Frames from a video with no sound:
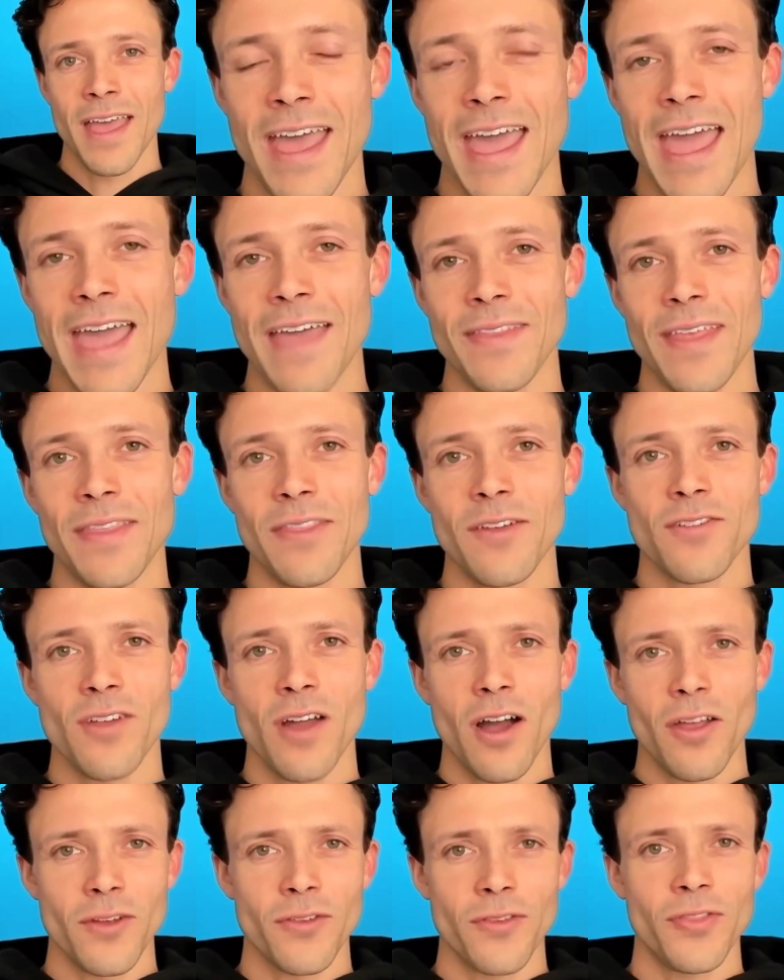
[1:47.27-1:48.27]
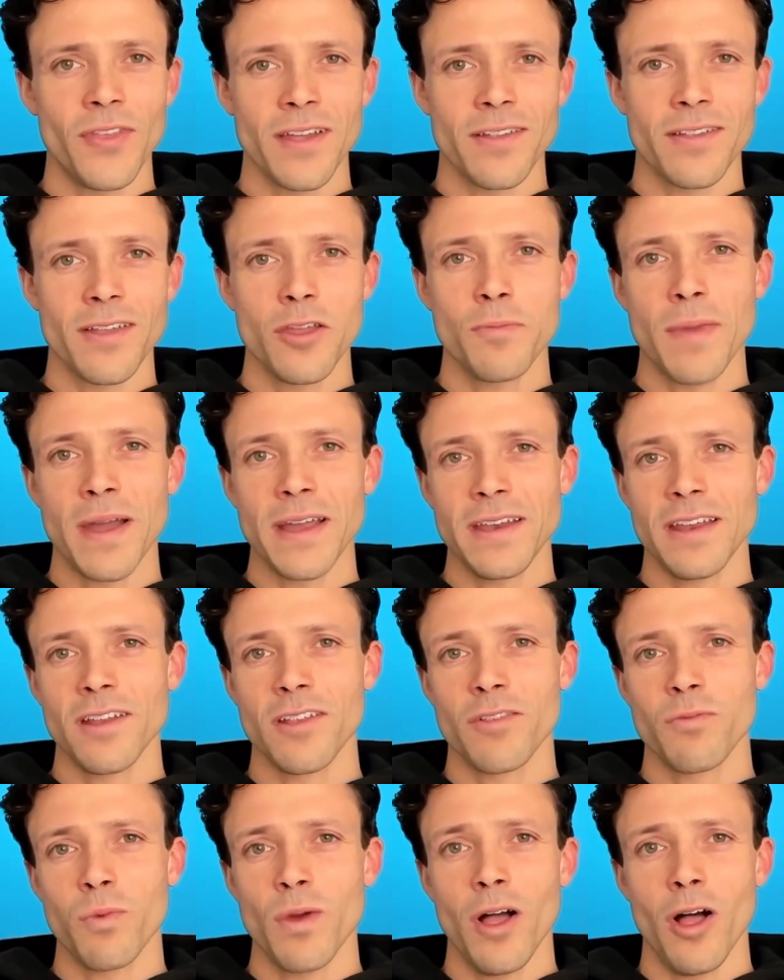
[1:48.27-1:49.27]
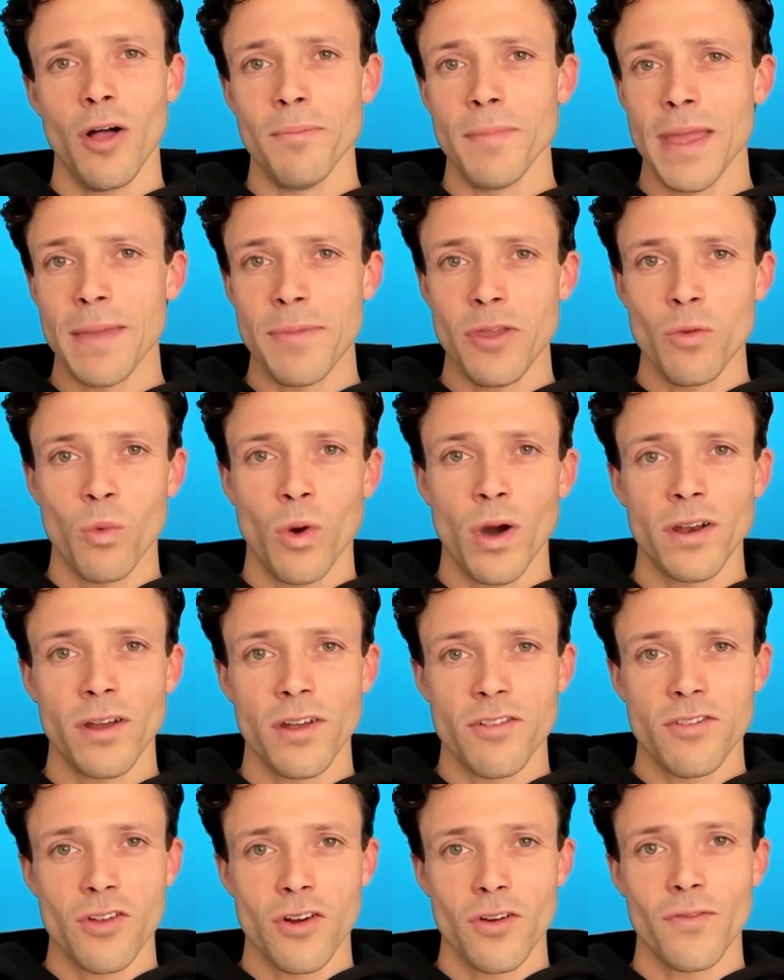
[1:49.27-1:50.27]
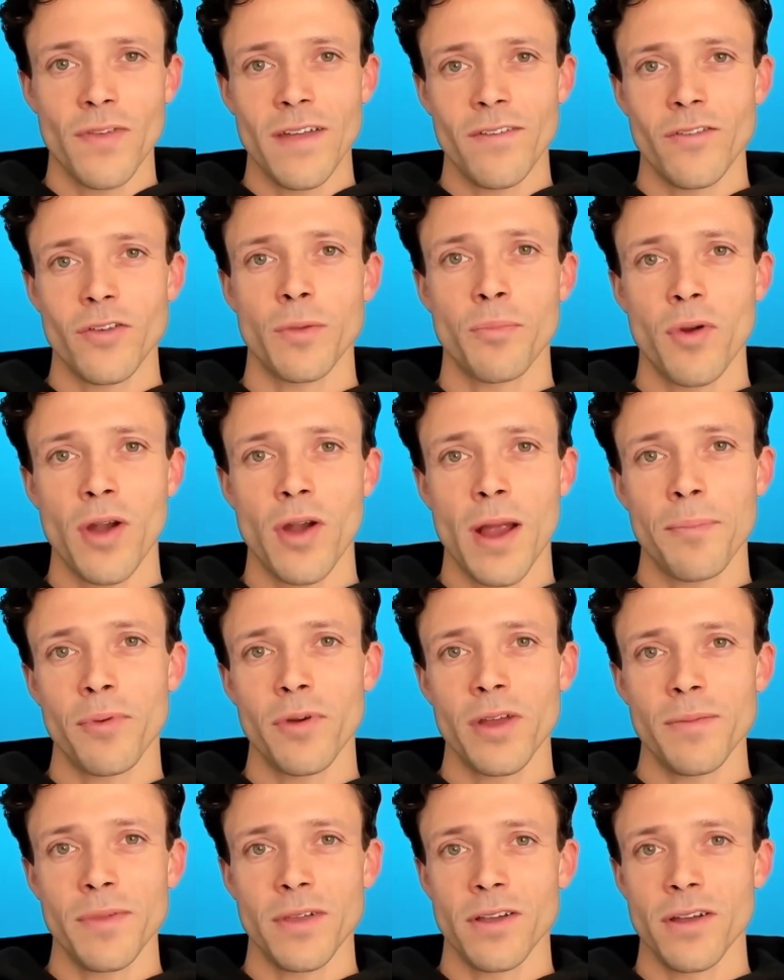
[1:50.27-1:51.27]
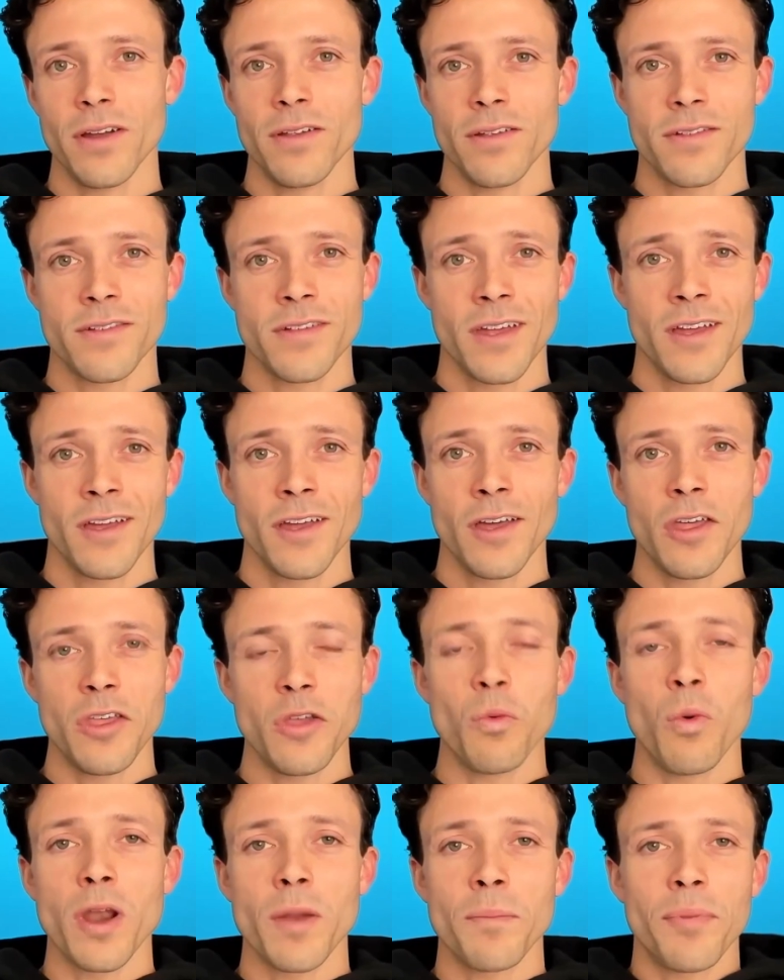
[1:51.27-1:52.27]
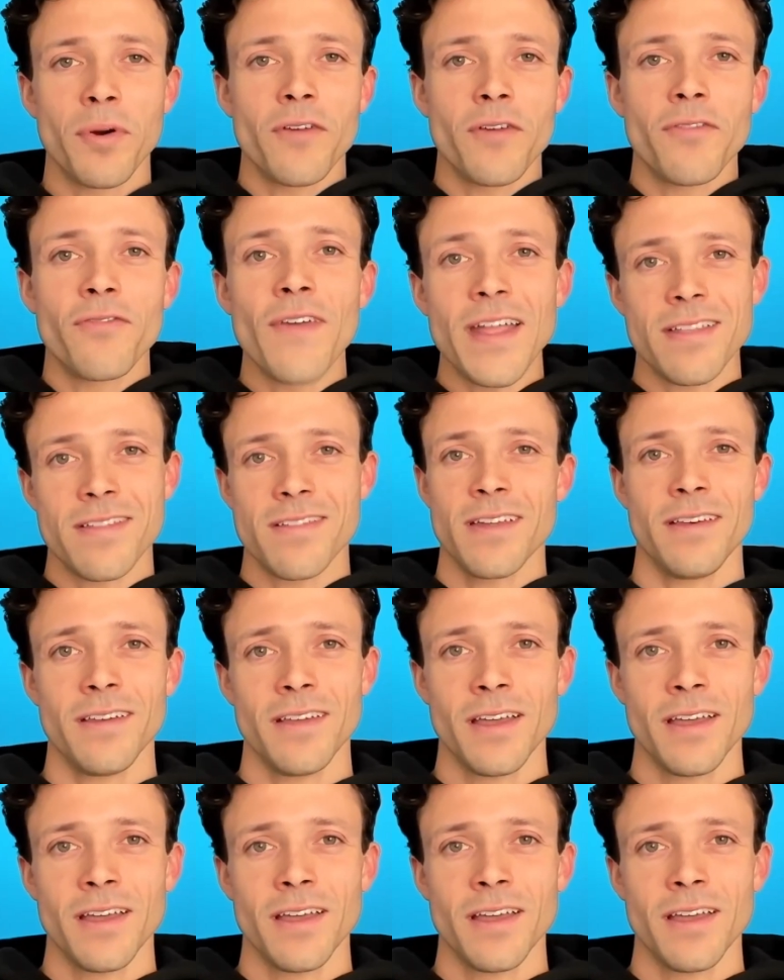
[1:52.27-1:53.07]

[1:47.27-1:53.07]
And then there's other things that you might need as well. Maybe you want a survey of your property because you want to put a fence in.